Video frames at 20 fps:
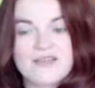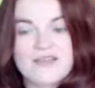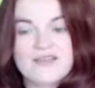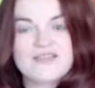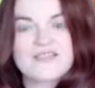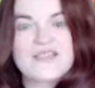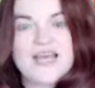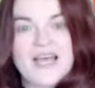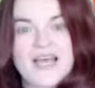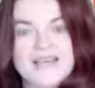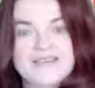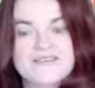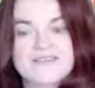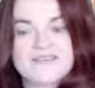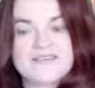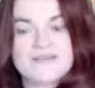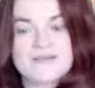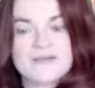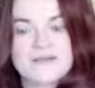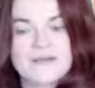
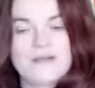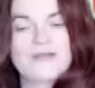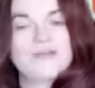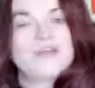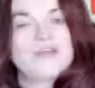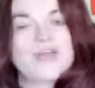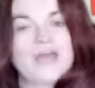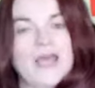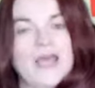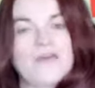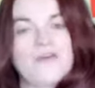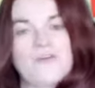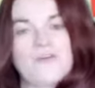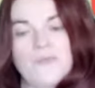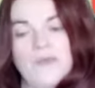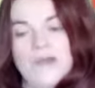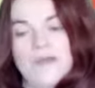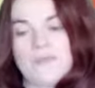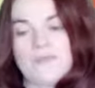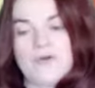tats, you can
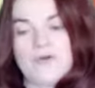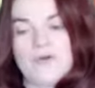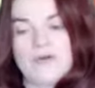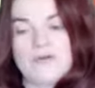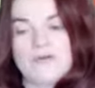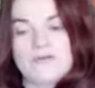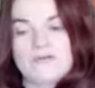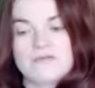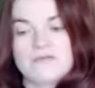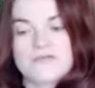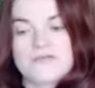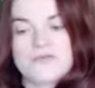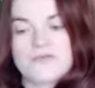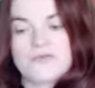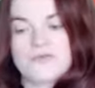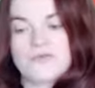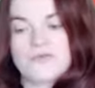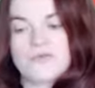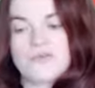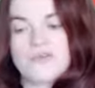remember.
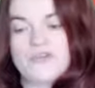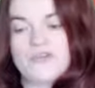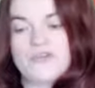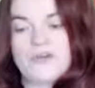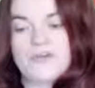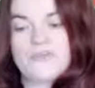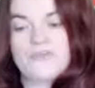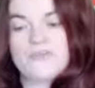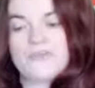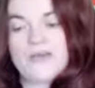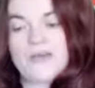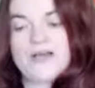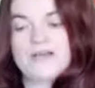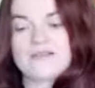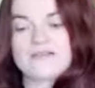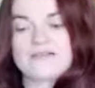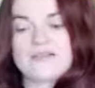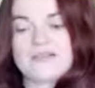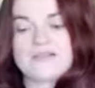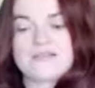So you can
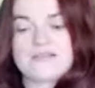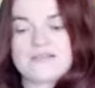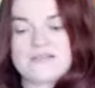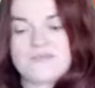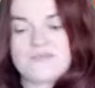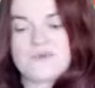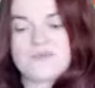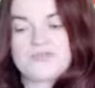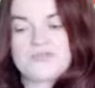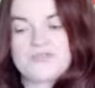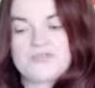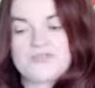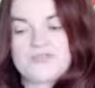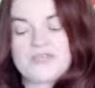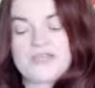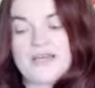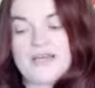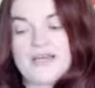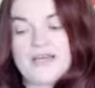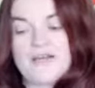practice as much as you
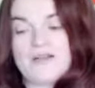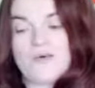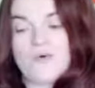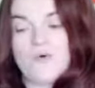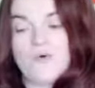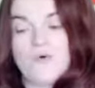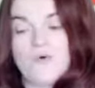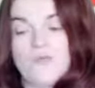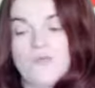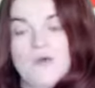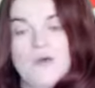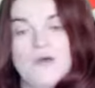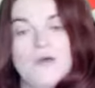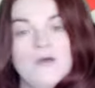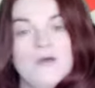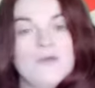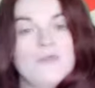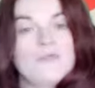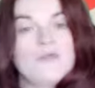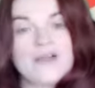can at home.
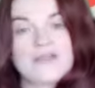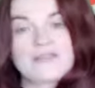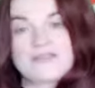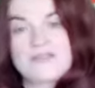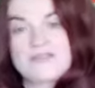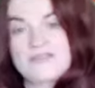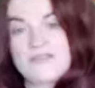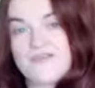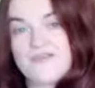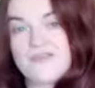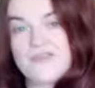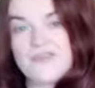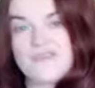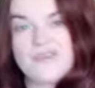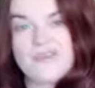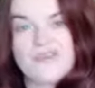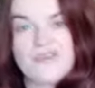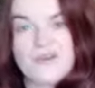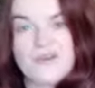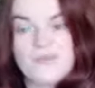Practice a few
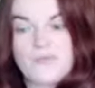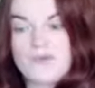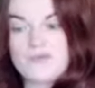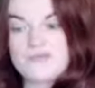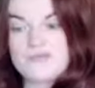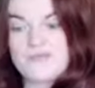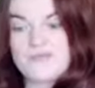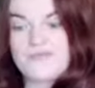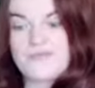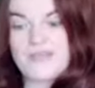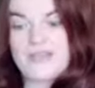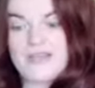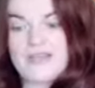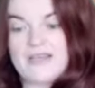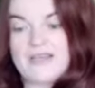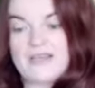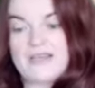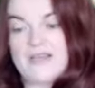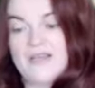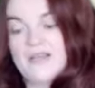different ones if you
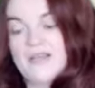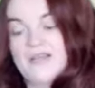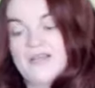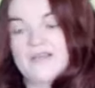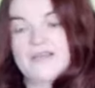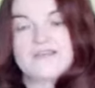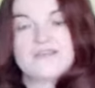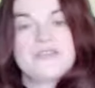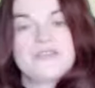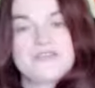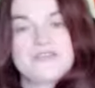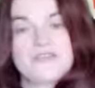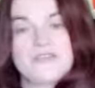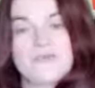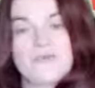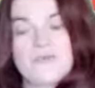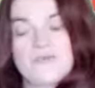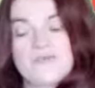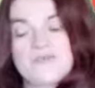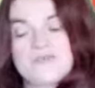like. Your teacher
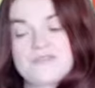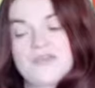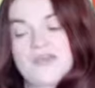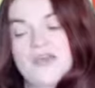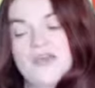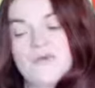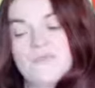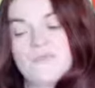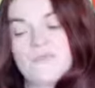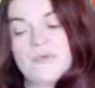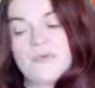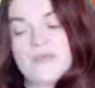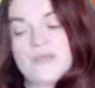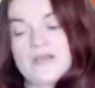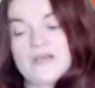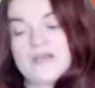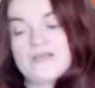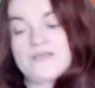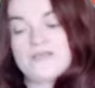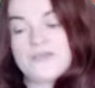will obviously help you with
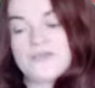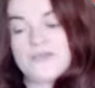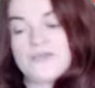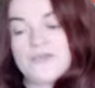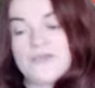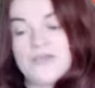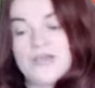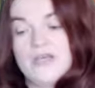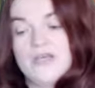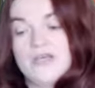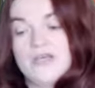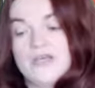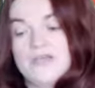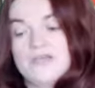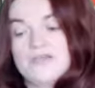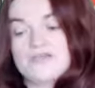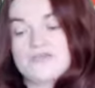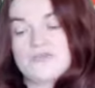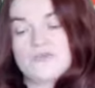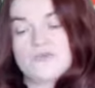that too.
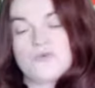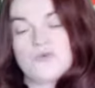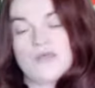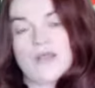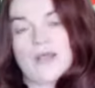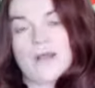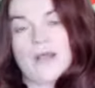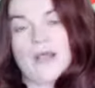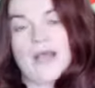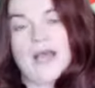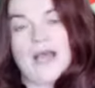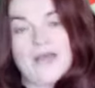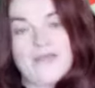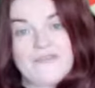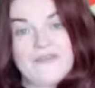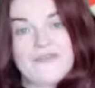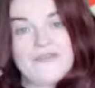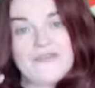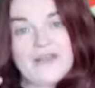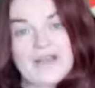So
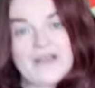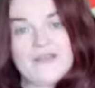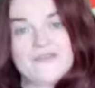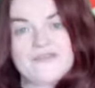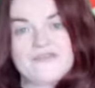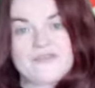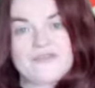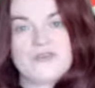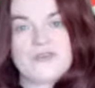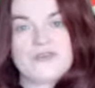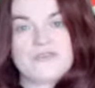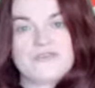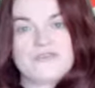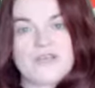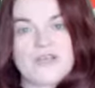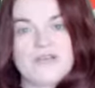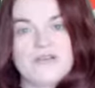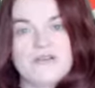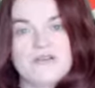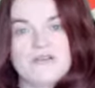having that
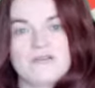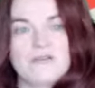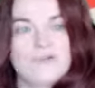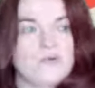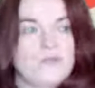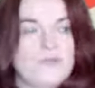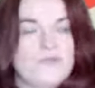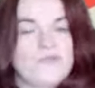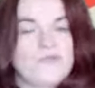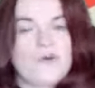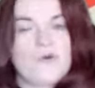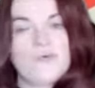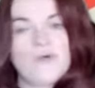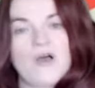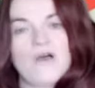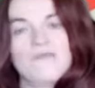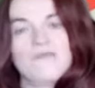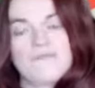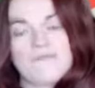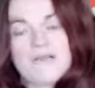introduction, you know,
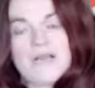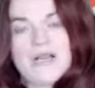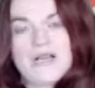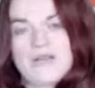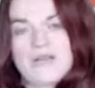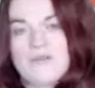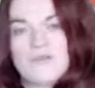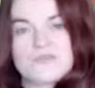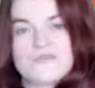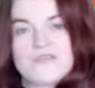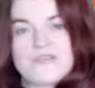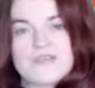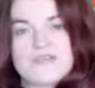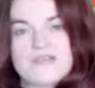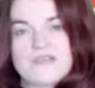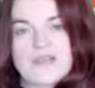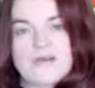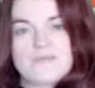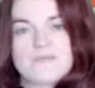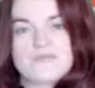I've been in loads of
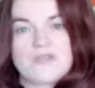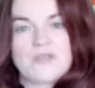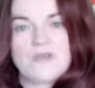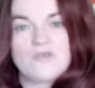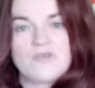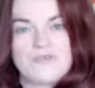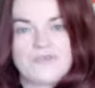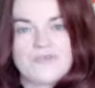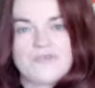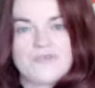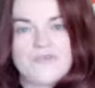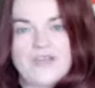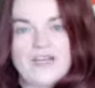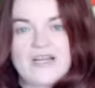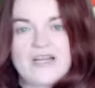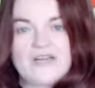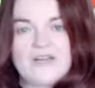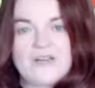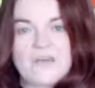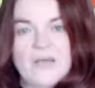exams. I know the
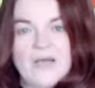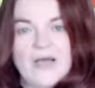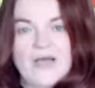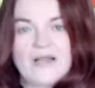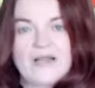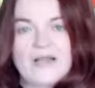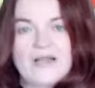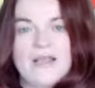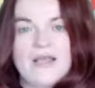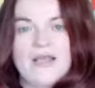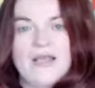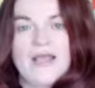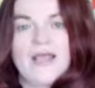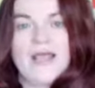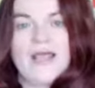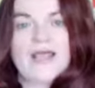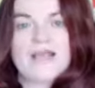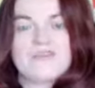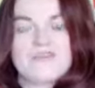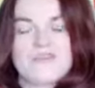fear and the panic.
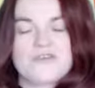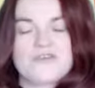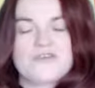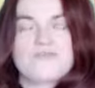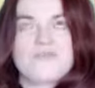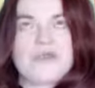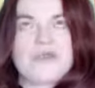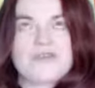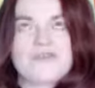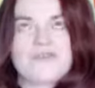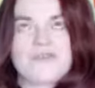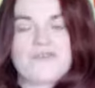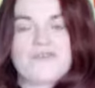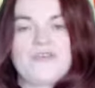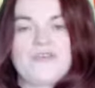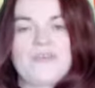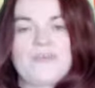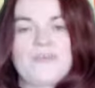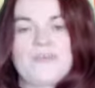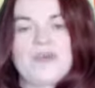It just makes you
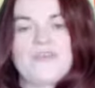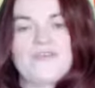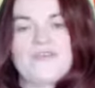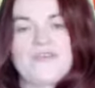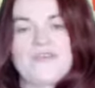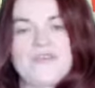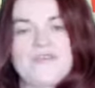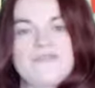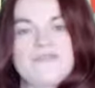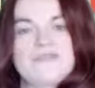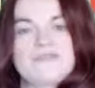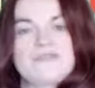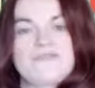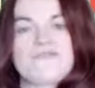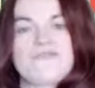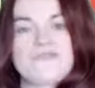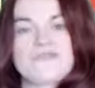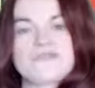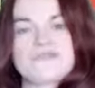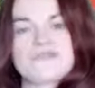feel a bit of relief because you've
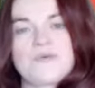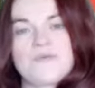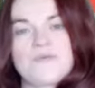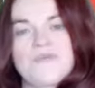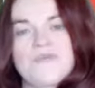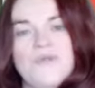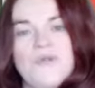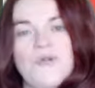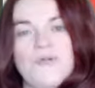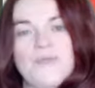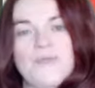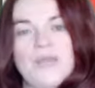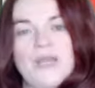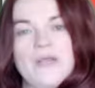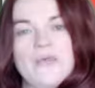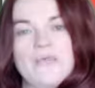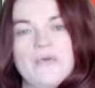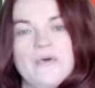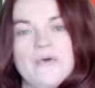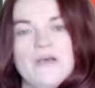got something on
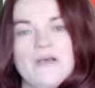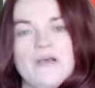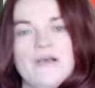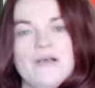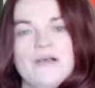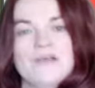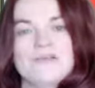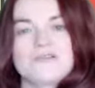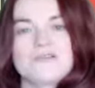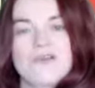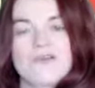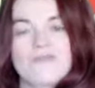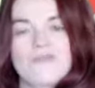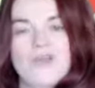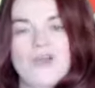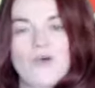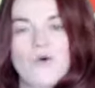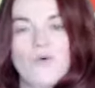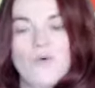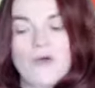paper. So if you
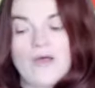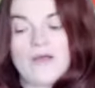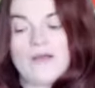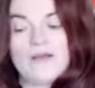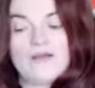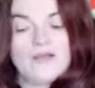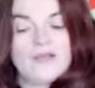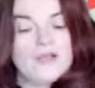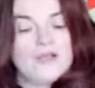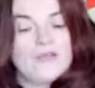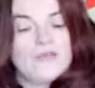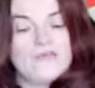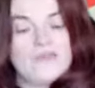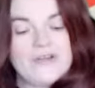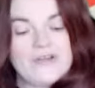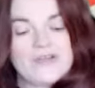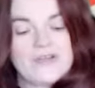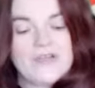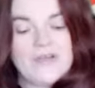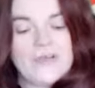go in,
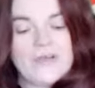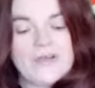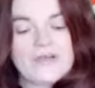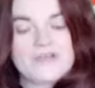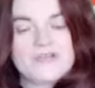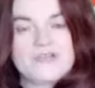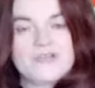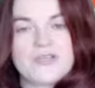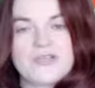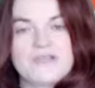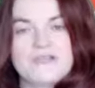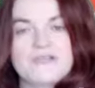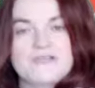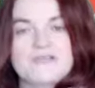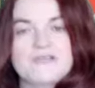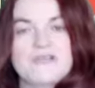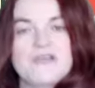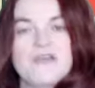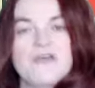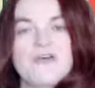read the
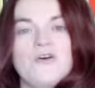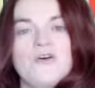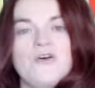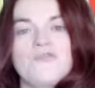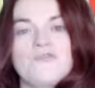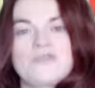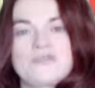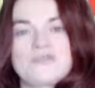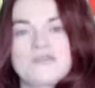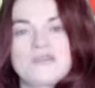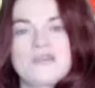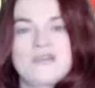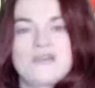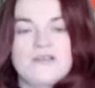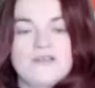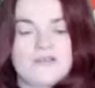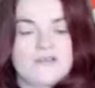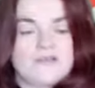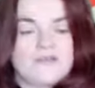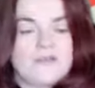questions, obviously,
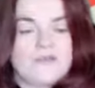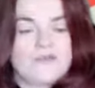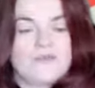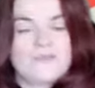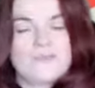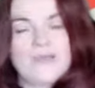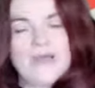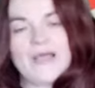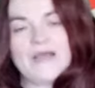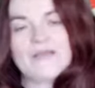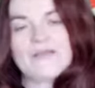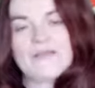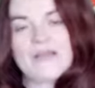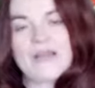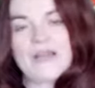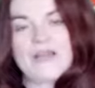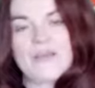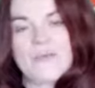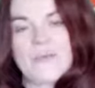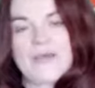you know, pick the
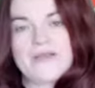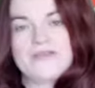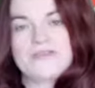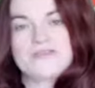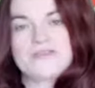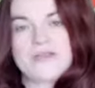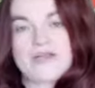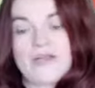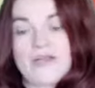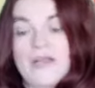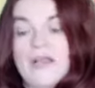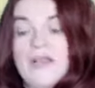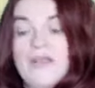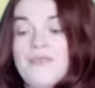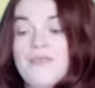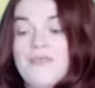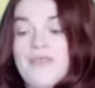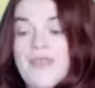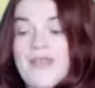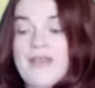right question,
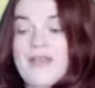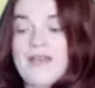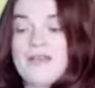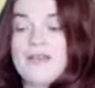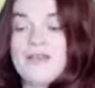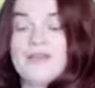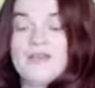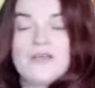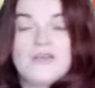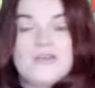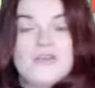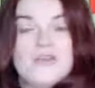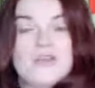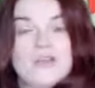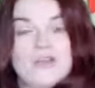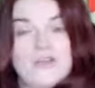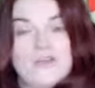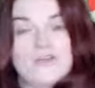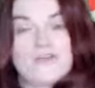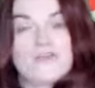then you
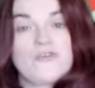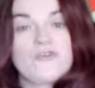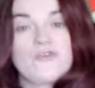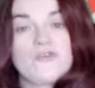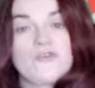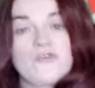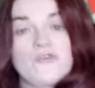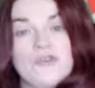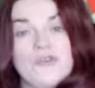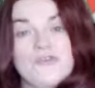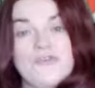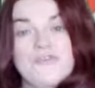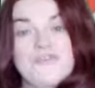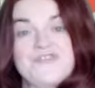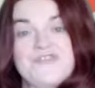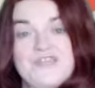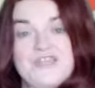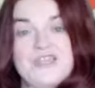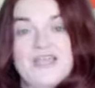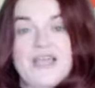can do the
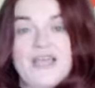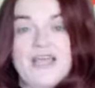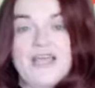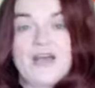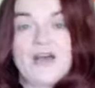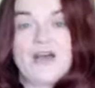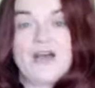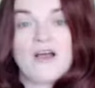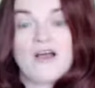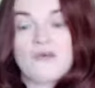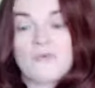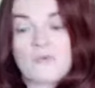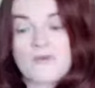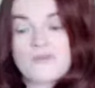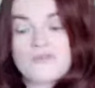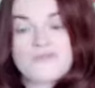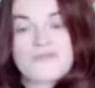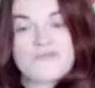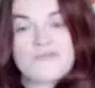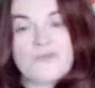TAR
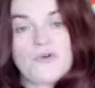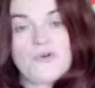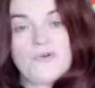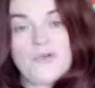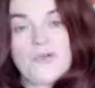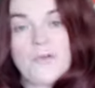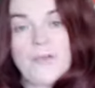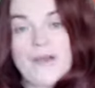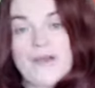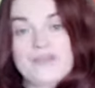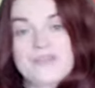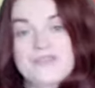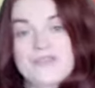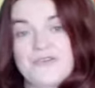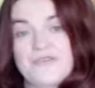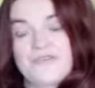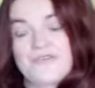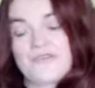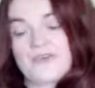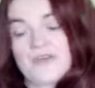once you've got the question
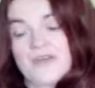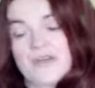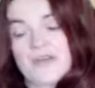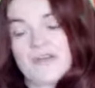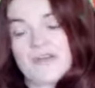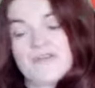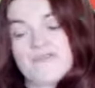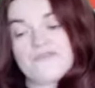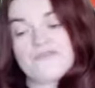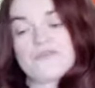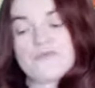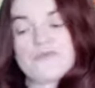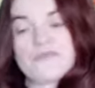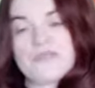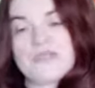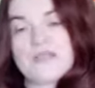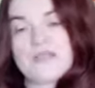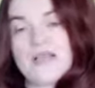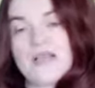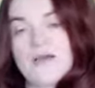in front of you and you've
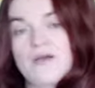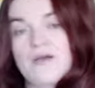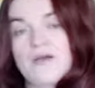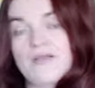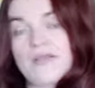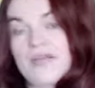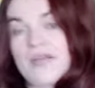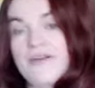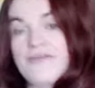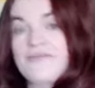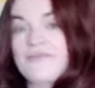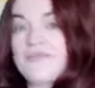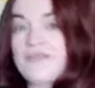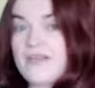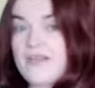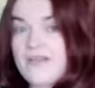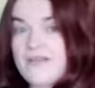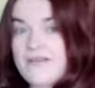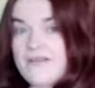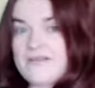chosen that
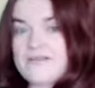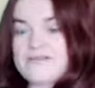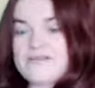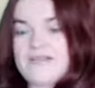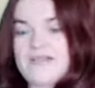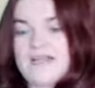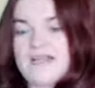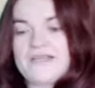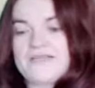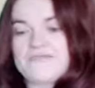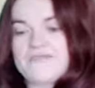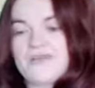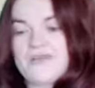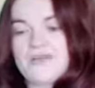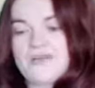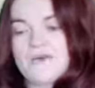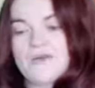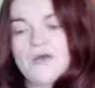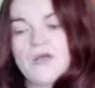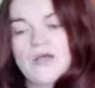carefully. That's the next
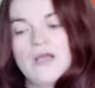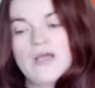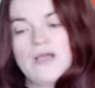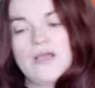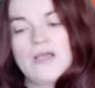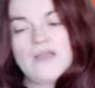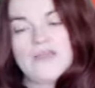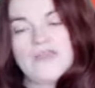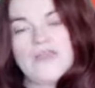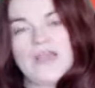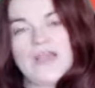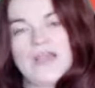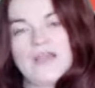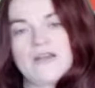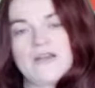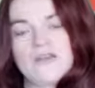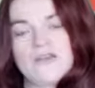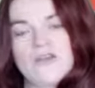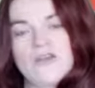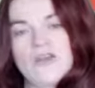video.
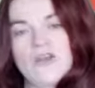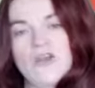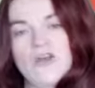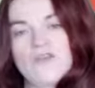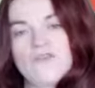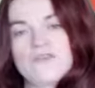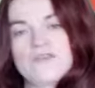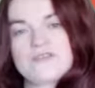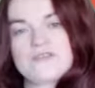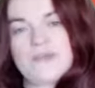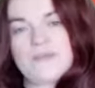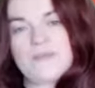Then you can obviously